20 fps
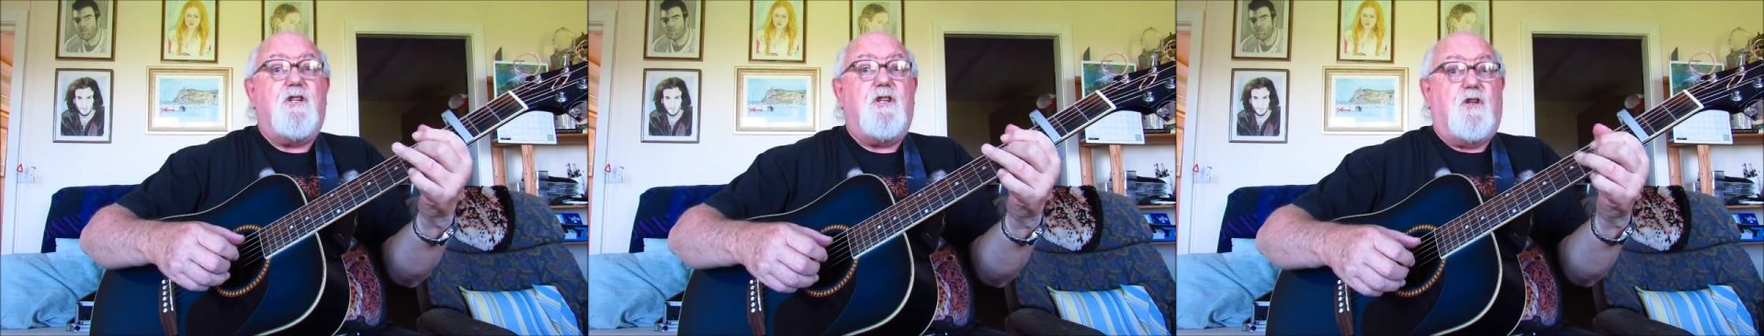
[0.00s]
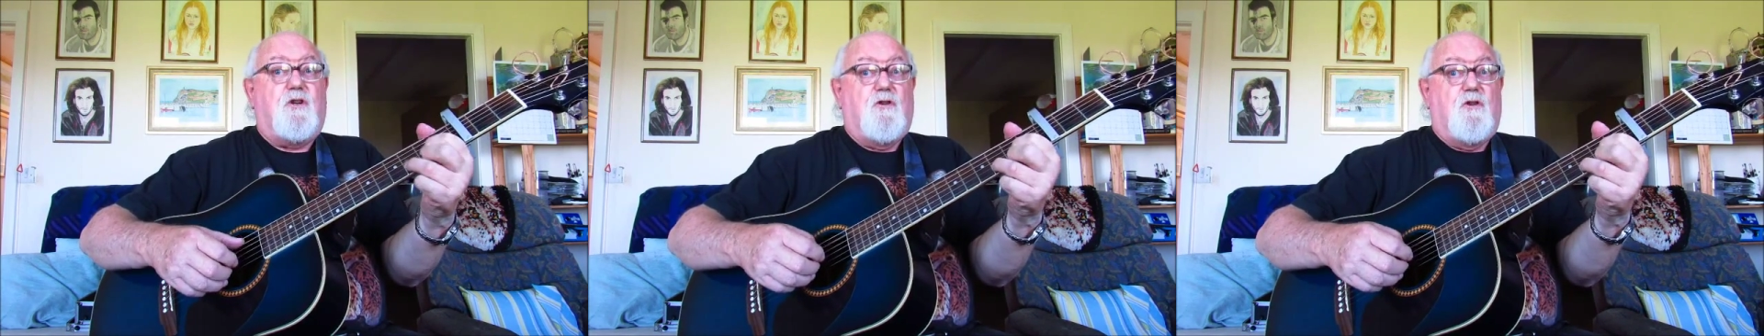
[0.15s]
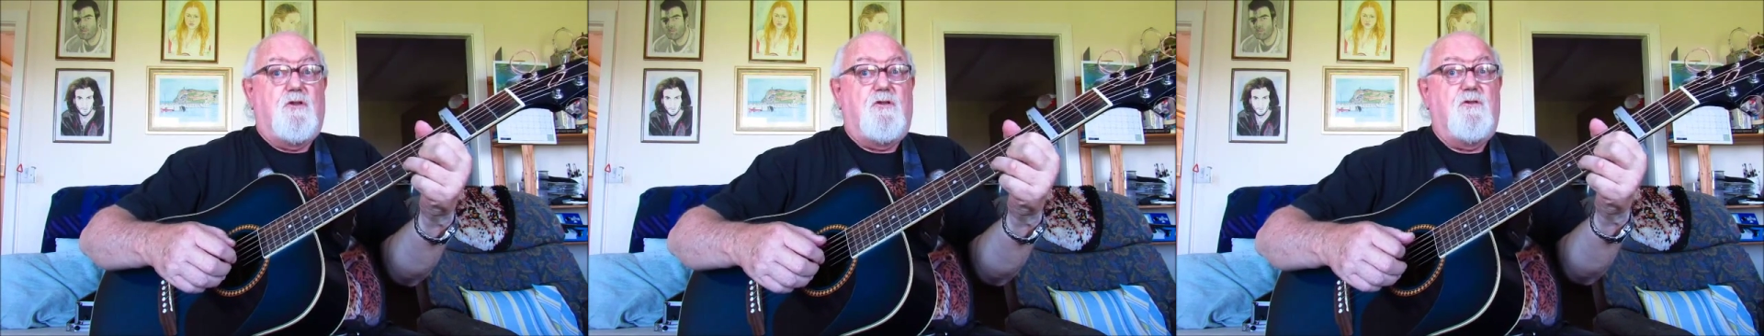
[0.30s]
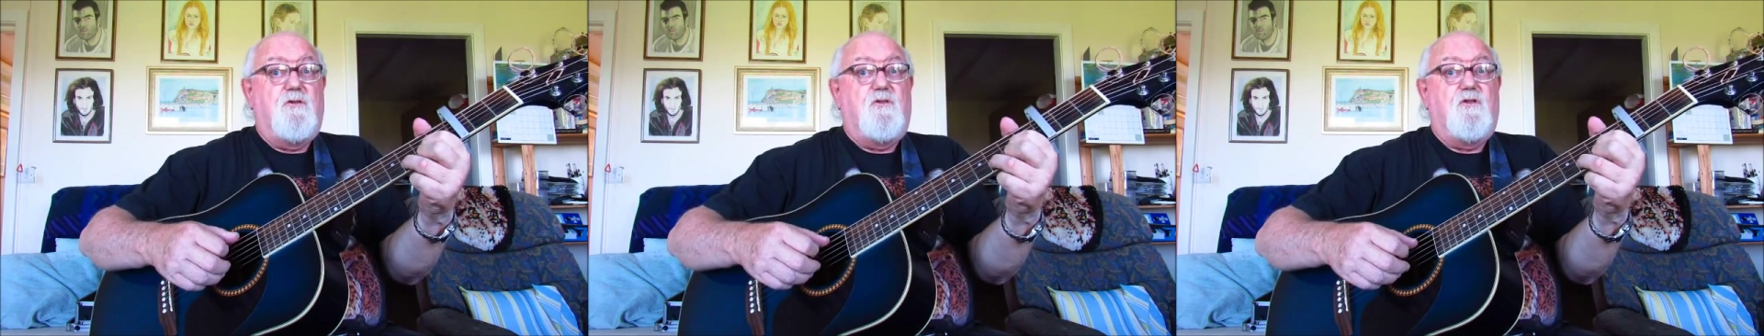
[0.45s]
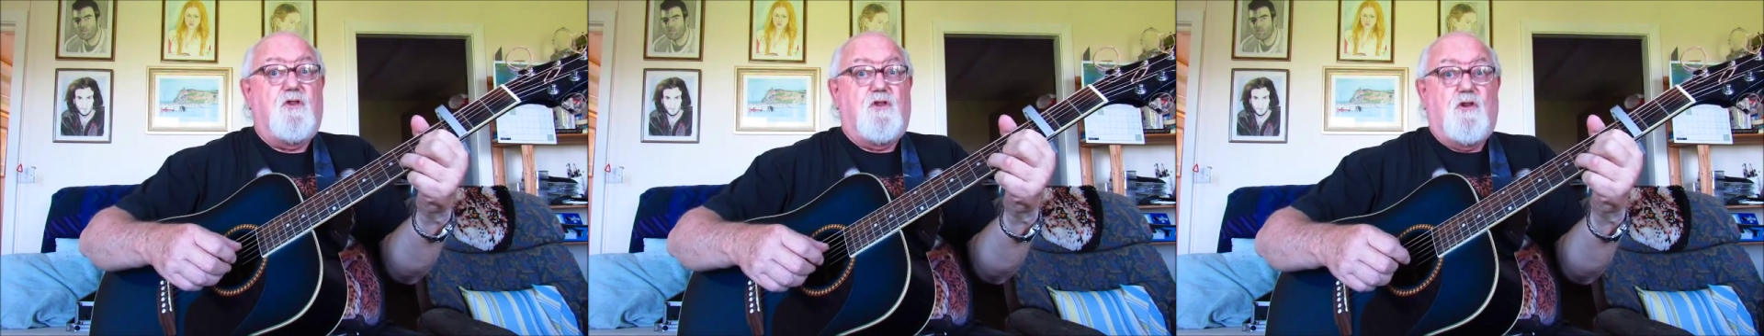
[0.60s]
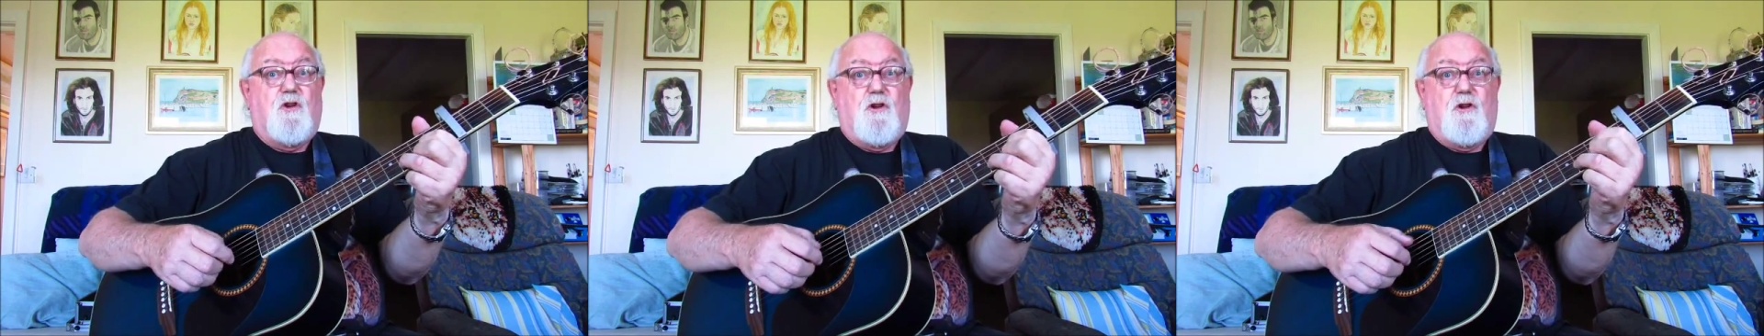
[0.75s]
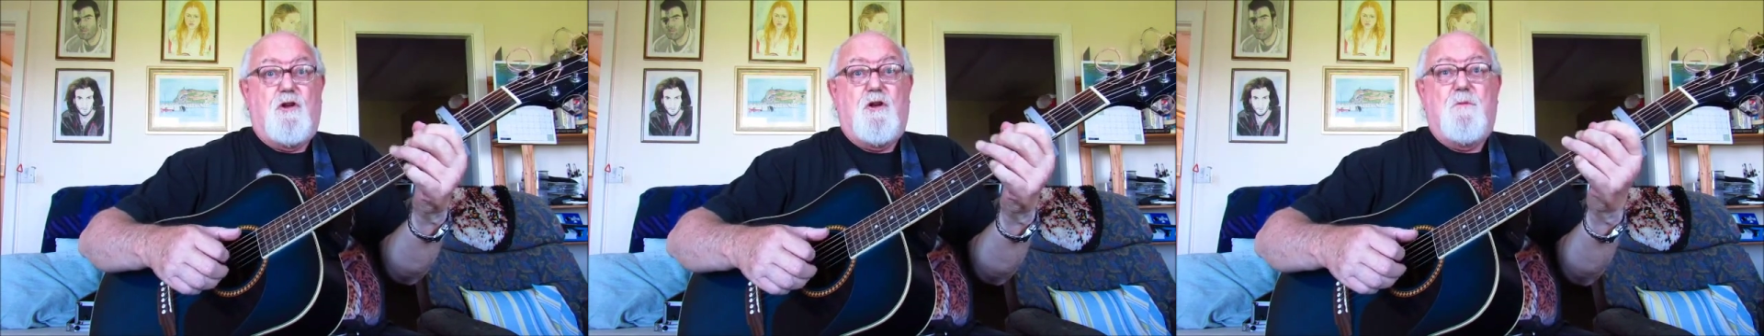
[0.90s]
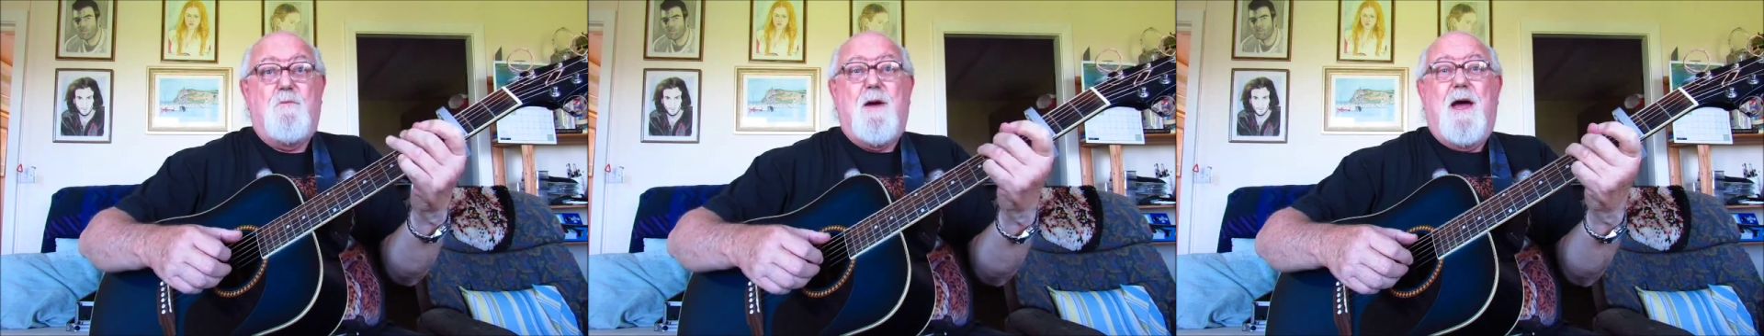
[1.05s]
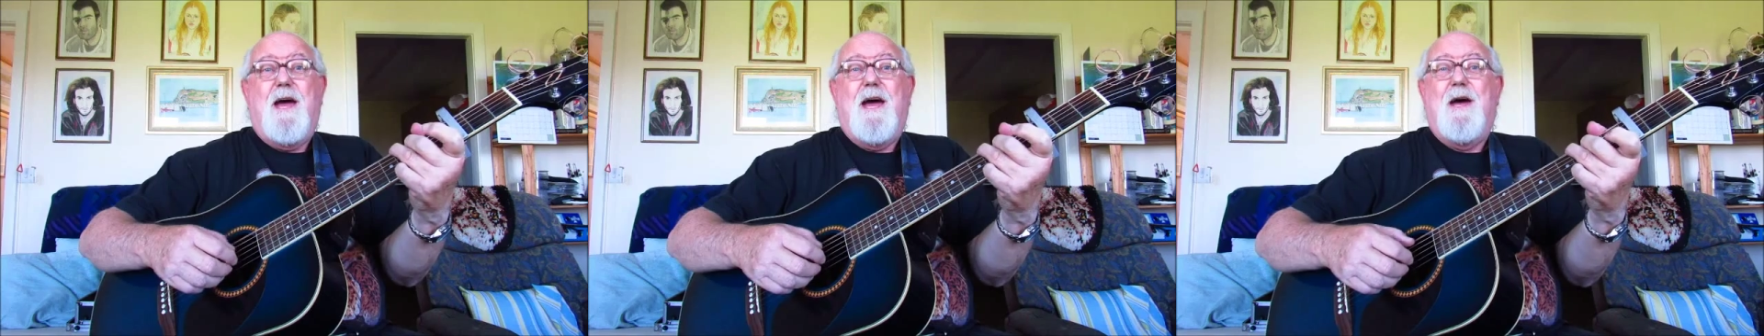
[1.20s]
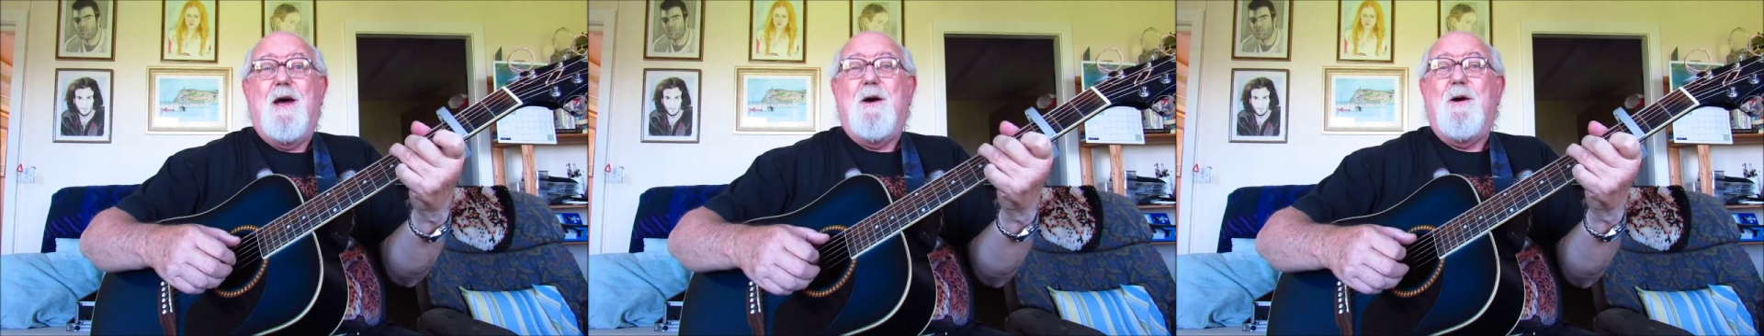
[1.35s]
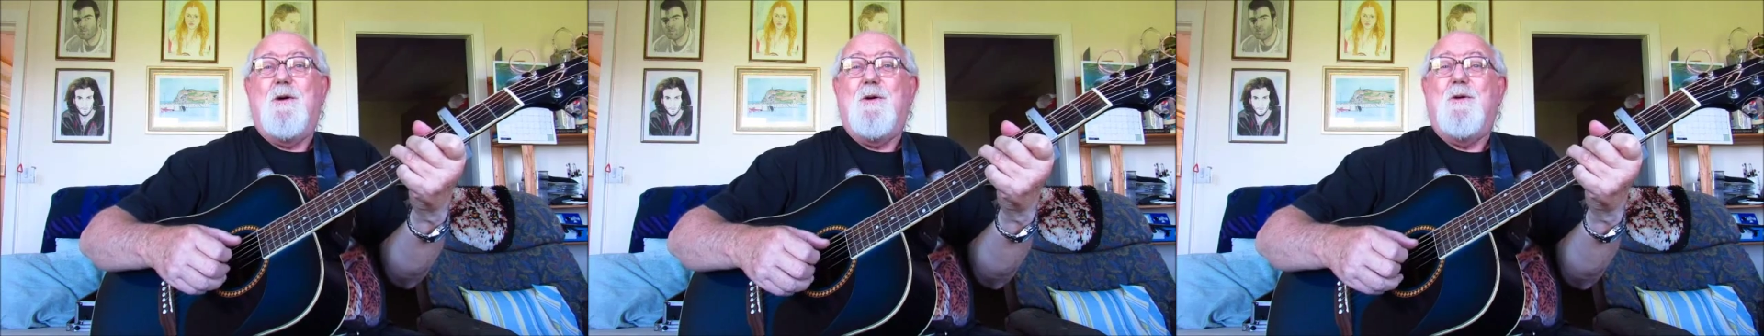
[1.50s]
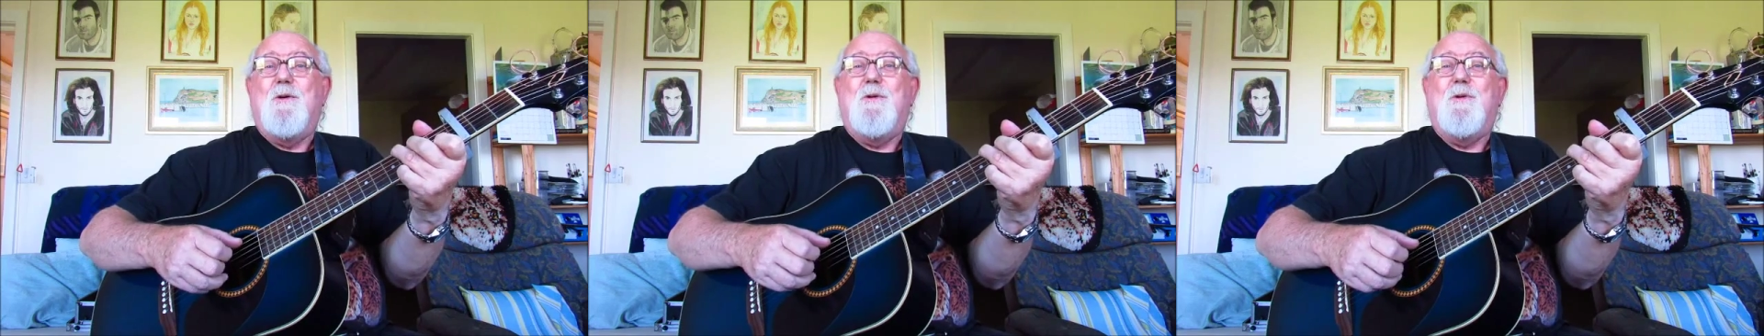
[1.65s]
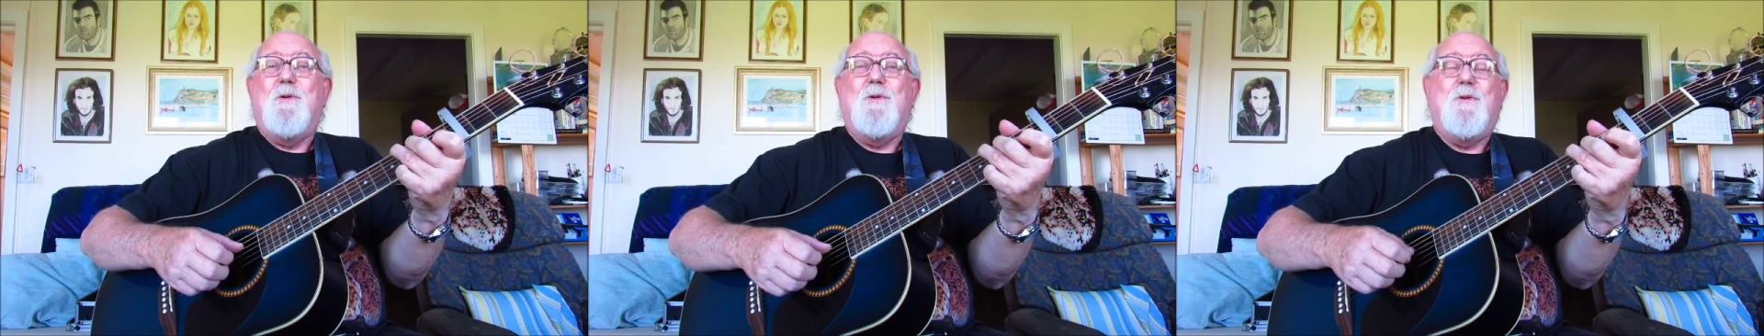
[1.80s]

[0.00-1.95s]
she couldn't shut her mouth.